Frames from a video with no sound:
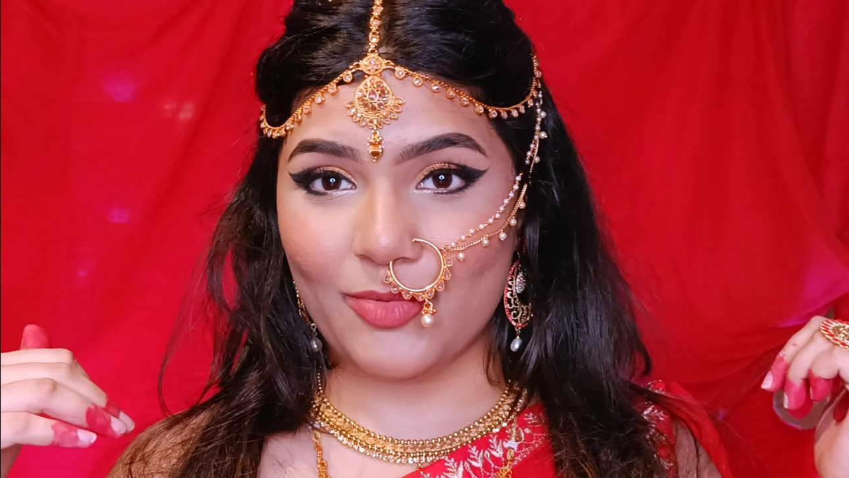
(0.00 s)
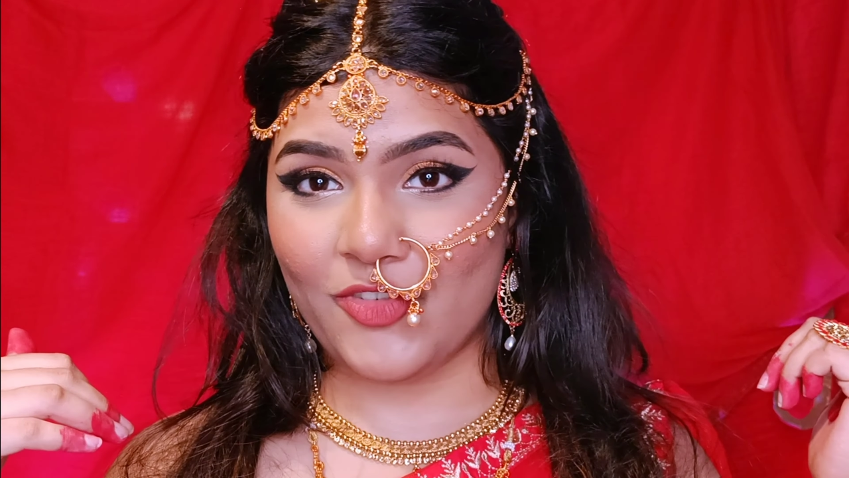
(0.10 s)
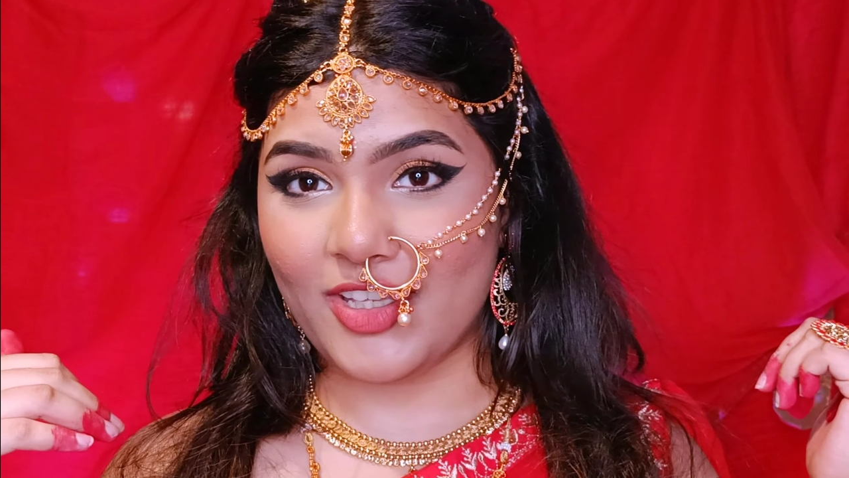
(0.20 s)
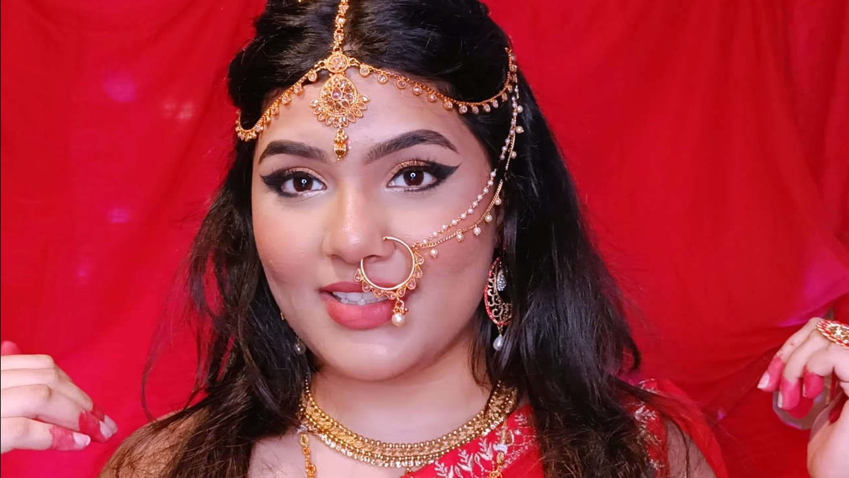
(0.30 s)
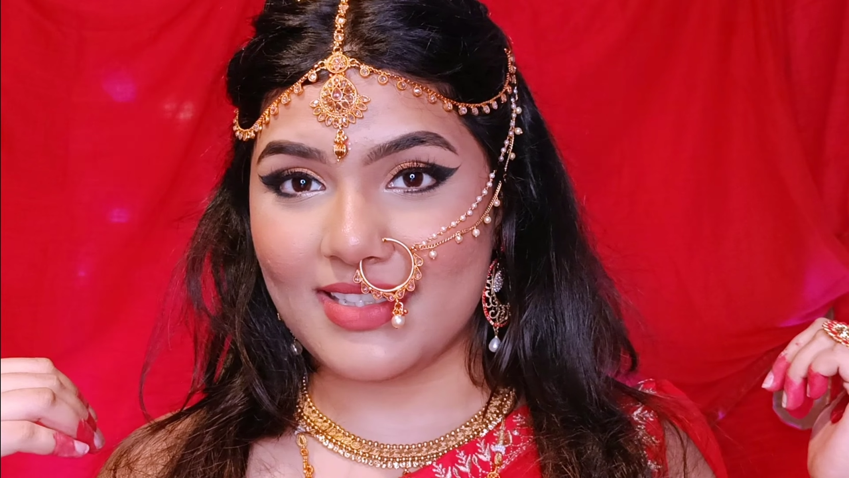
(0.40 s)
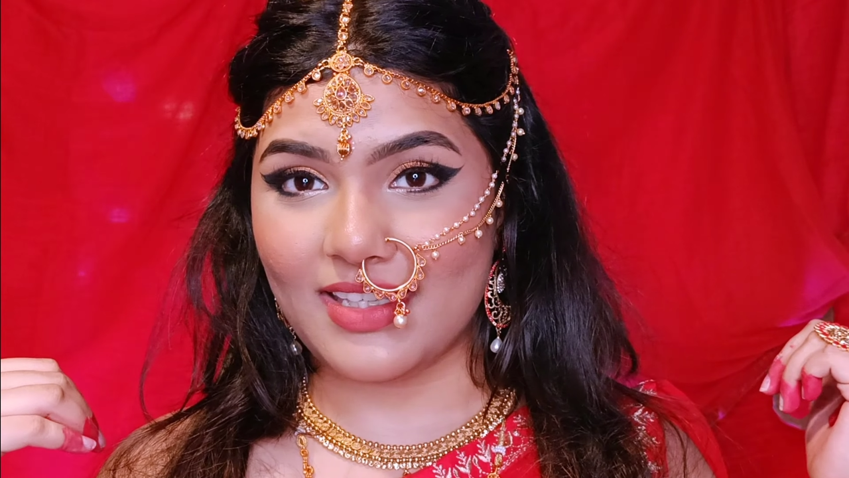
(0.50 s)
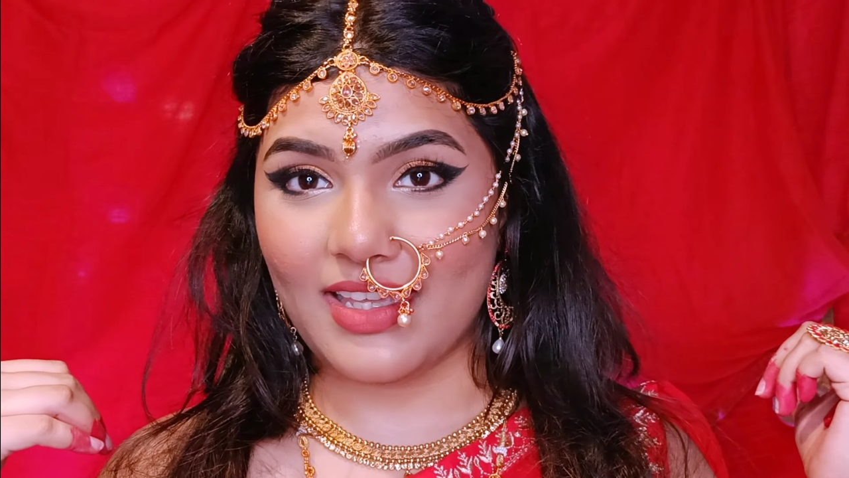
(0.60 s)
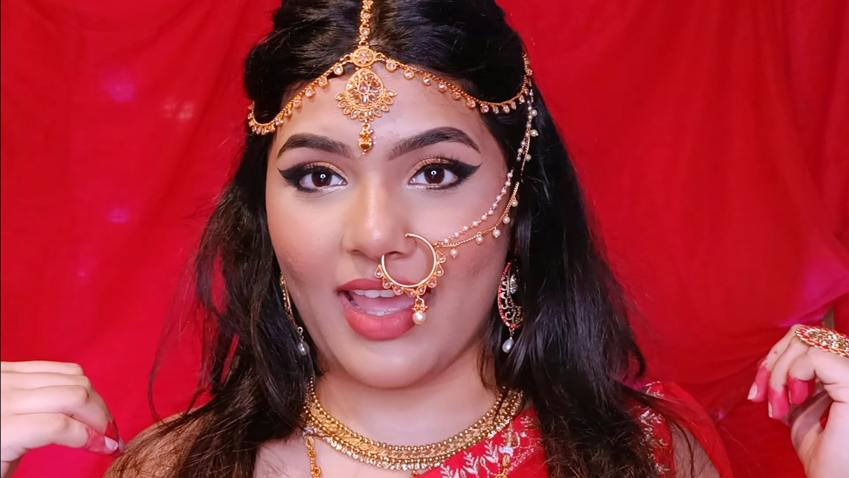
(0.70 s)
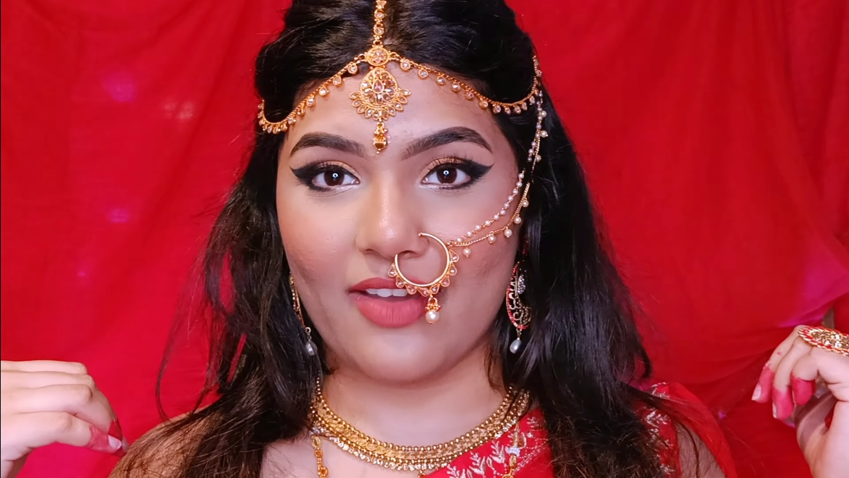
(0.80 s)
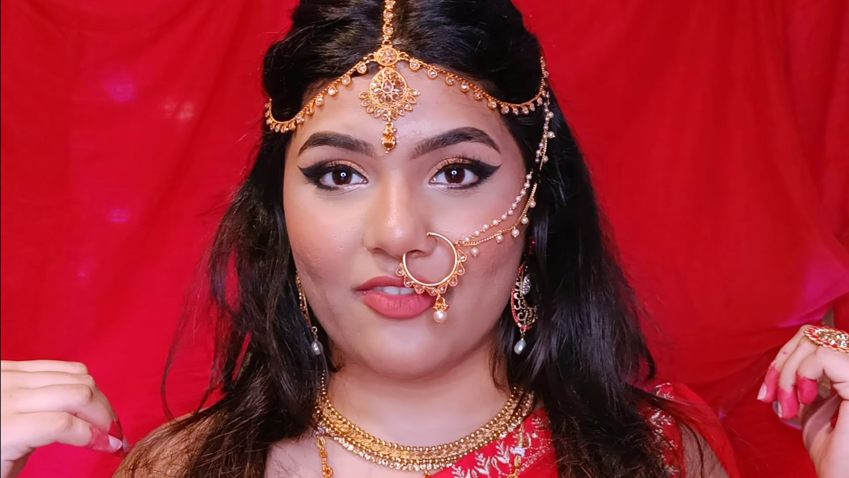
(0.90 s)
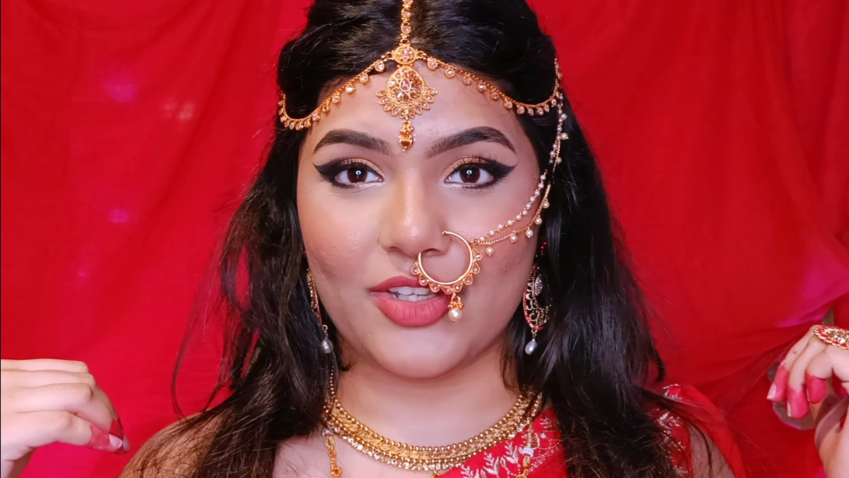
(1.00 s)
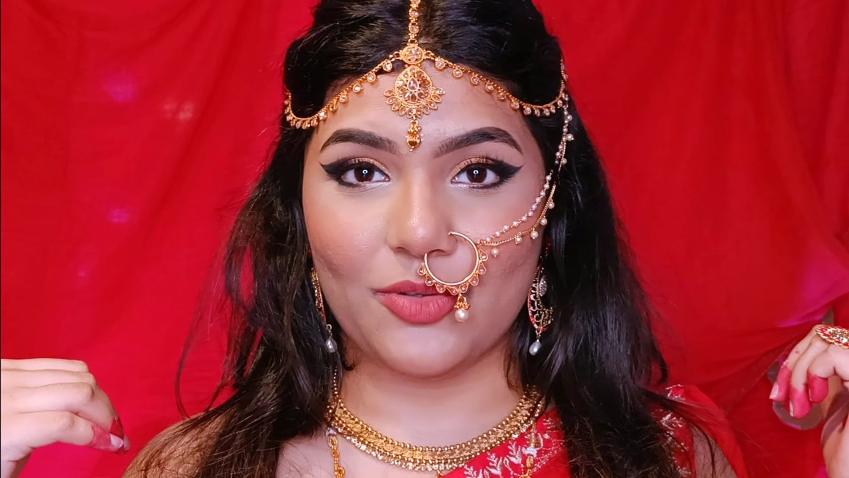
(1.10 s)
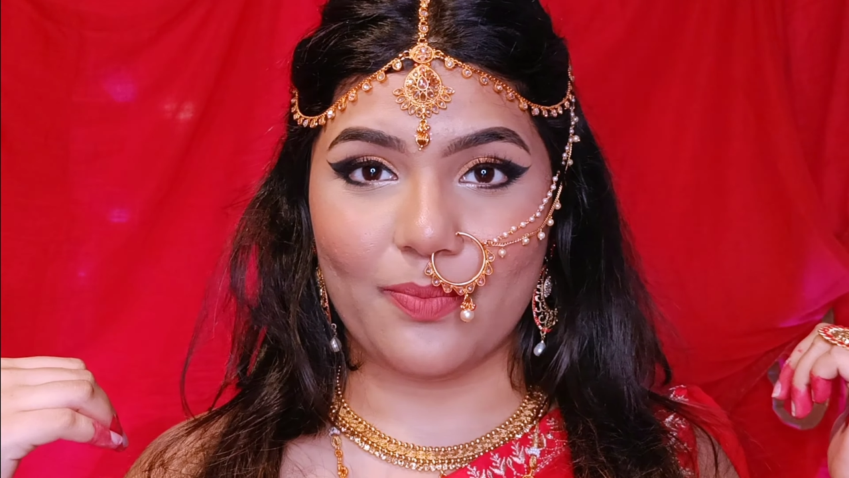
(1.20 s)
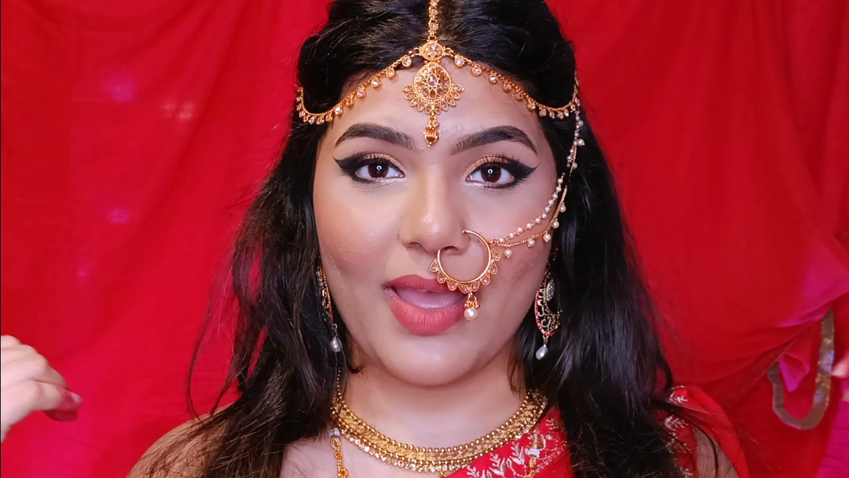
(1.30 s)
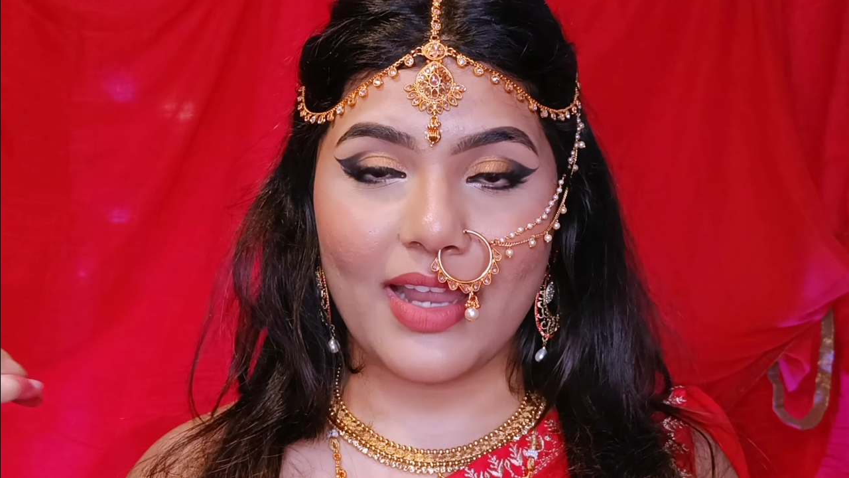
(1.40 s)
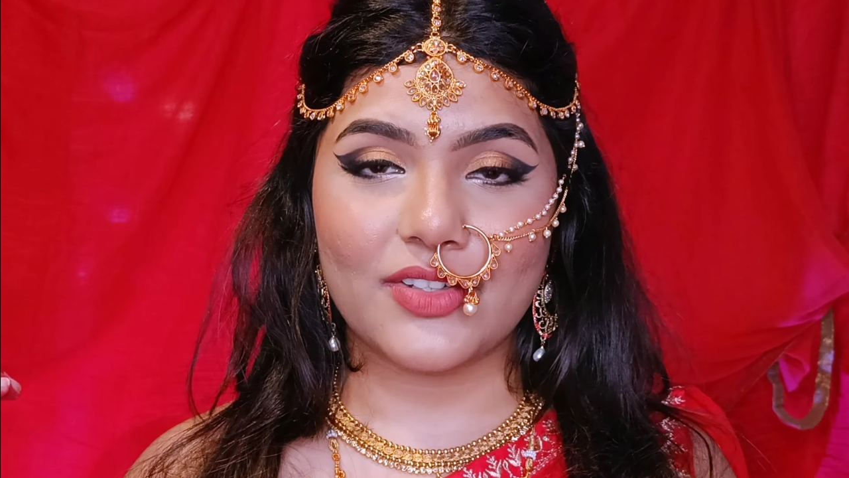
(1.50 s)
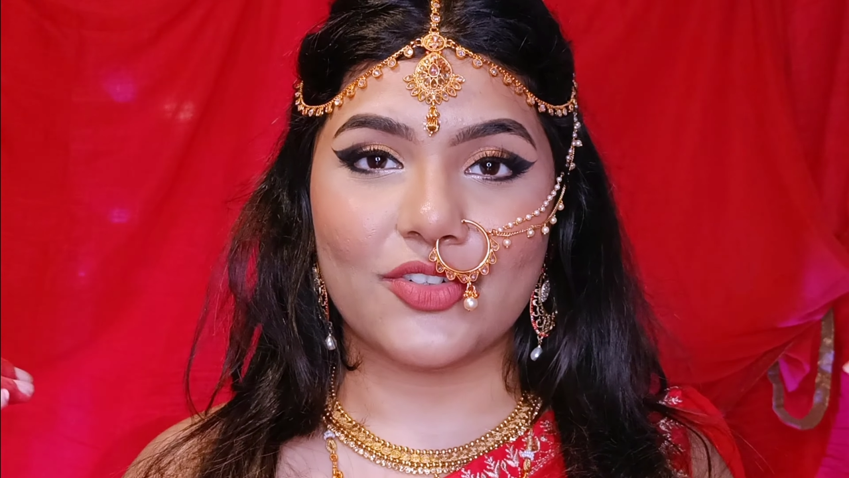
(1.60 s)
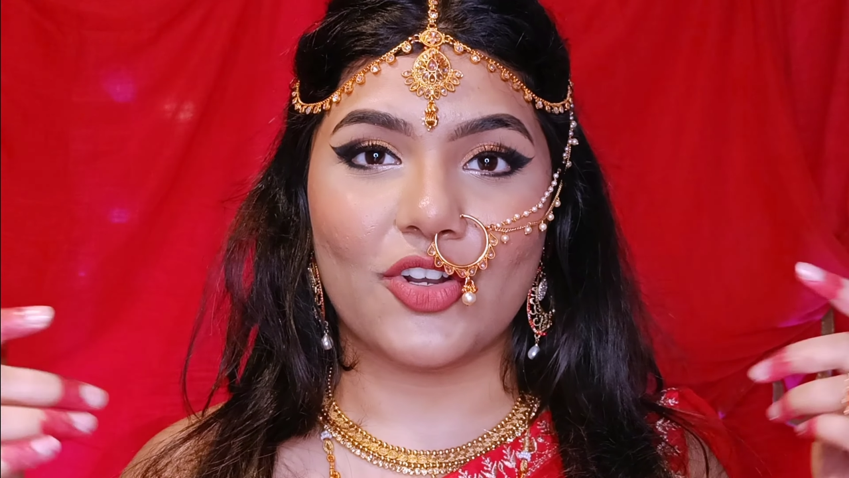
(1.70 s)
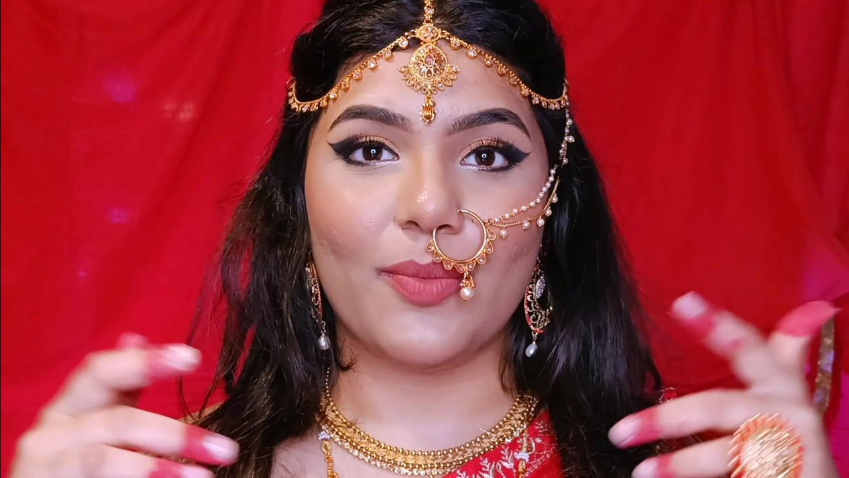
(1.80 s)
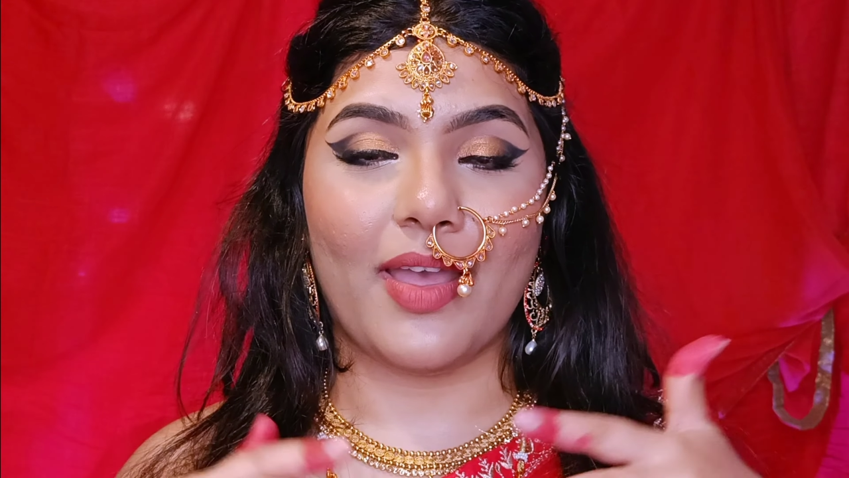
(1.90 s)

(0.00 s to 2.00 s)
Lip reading: If you can see, I have a new backdrop.